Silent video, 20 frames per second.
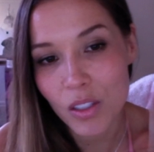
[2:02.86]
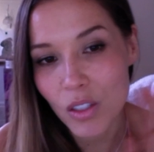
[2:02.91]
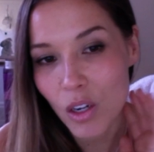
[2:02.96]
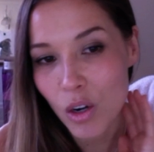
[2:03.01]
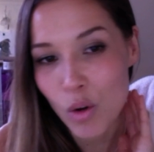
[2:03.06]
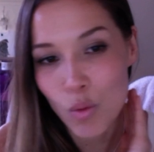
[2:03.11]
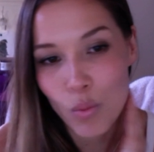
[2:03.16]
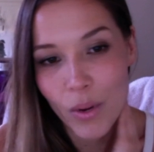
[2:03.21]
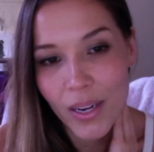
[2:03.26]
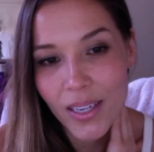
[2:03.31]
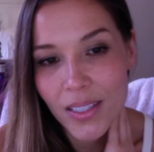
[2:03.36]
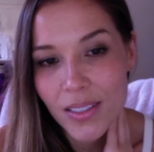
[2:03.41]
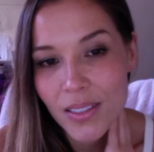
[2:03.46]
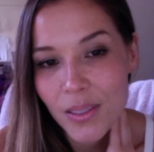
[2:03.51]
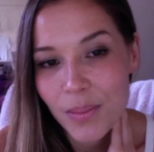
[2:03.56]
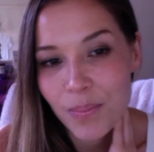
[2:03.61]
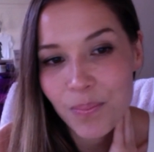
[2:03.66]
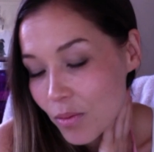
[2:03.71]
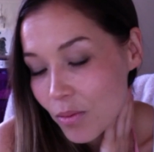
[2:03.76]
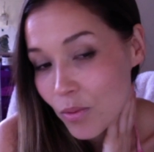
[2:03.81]
on a
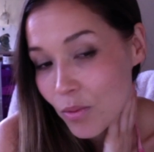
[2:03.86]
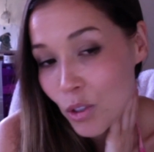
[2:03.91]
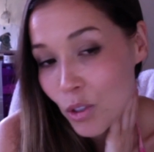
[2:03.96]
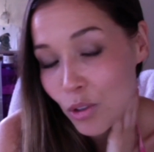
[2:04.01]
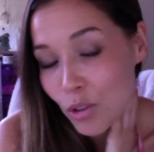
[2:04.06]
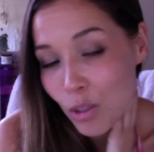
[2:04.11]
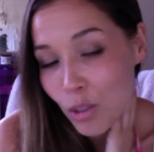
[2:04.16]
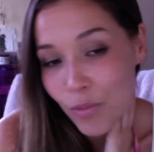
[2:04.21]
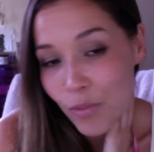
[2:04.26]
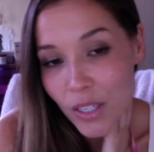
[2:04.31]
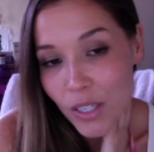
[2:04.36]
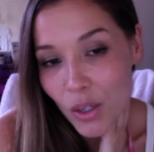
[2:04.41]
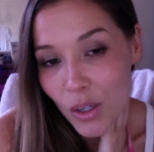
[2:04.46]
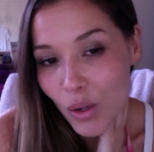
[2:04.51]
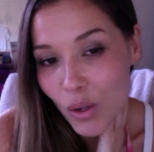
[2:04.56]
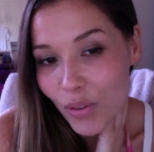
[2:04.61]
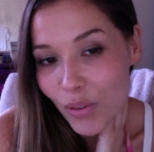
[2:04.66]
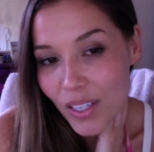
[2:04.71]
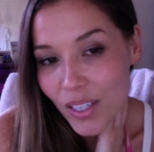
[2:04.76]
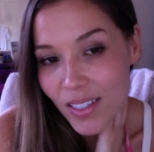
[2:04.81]
random YouTube video
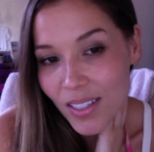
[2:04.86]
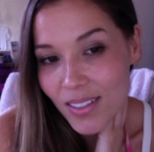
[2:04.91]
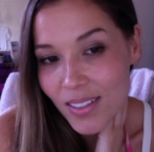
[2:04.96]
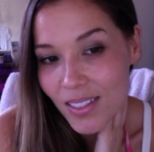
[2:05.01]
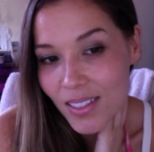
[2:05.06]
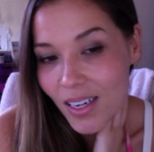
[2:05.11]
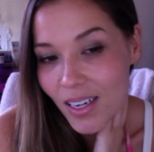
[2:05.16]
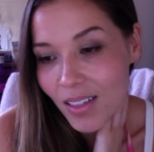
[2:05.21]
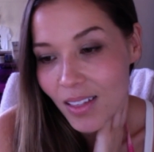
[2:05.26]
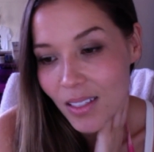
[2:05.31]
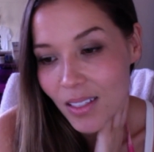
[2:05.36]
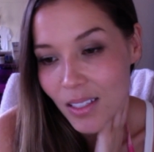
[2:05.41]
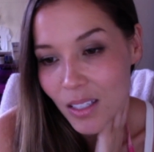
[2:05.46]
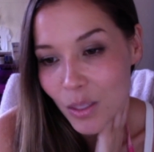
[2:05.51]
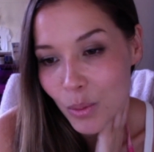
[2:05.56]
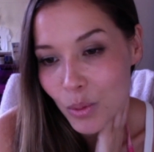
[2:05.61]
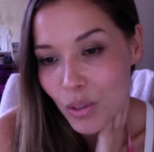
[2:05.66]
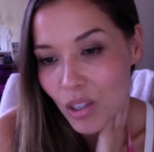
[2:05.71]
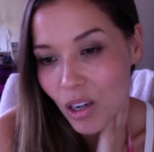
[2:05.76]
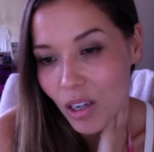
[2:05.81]
of his, and I think
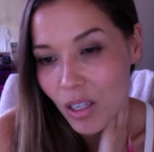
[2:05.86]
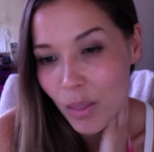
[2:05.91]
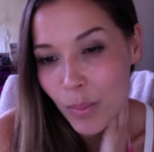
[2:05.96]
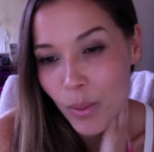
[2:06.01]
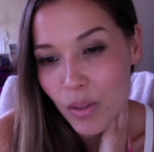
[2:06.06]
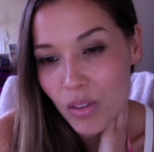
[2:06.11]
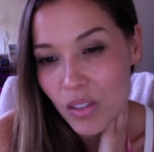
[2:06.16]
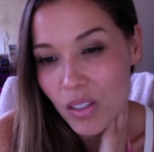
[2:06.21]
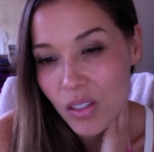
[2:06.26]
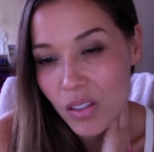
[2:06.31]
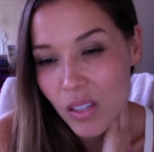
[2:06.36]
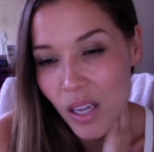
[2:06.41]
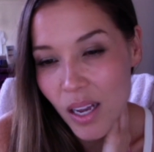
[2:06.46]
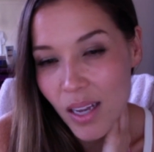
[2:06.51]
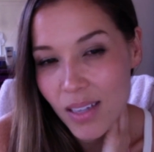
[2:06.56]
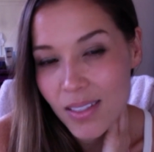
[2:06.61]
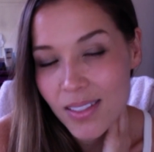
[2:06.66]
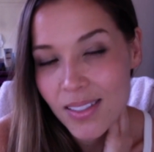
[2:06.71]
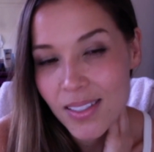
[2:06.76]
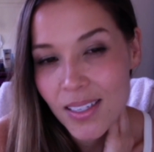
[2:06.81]
he was talking about
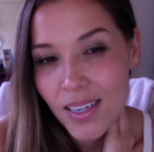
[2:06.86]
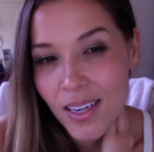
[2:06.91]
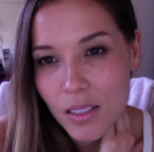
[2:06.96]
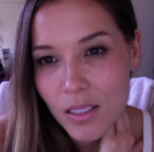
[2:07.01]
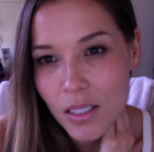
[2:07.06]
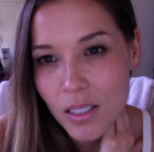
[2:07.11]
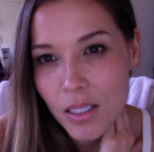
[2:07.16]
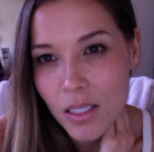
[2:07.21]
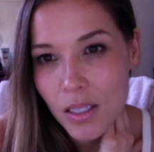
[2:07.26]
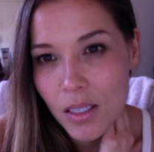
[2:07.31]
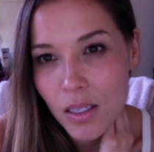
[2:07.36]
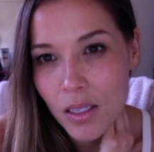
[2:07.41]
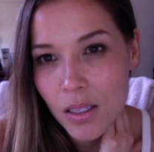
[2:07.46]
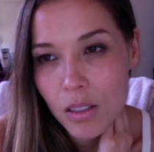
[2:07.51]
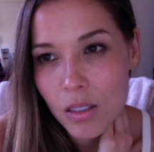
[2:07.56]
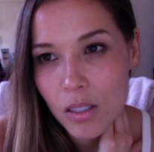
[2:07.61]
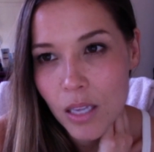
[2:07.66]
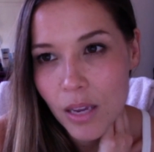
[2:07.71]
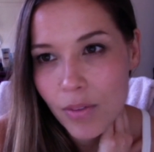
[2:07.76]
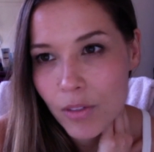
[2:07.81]
success. He
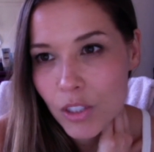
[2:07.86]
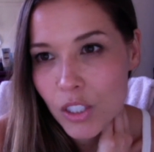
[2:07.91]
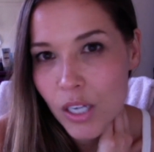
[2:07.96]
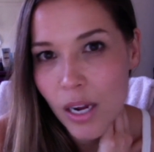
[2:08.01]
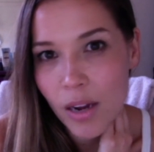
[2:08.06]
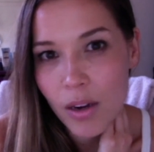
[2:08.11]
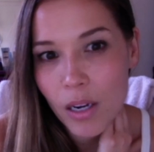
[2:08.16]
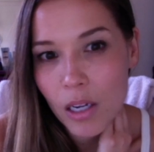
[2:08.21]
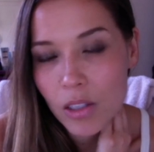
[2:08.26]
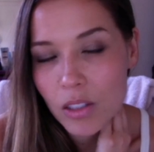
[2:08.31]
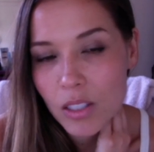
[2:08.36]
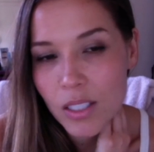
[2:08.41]
gave a shout out to